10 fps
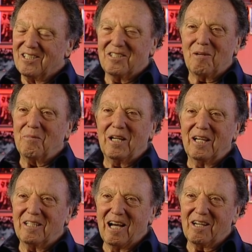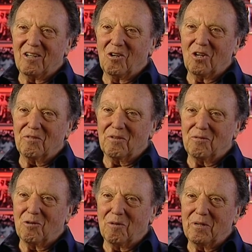Somebody had gotten a hold of
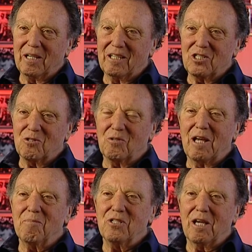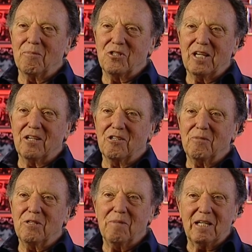it for me, and this is when MGM was saying
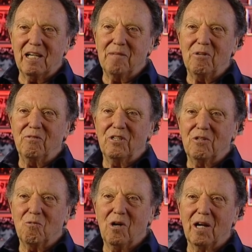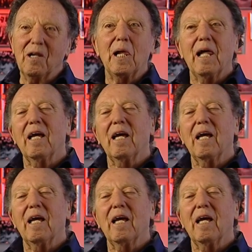to me, "You make any movie you want,"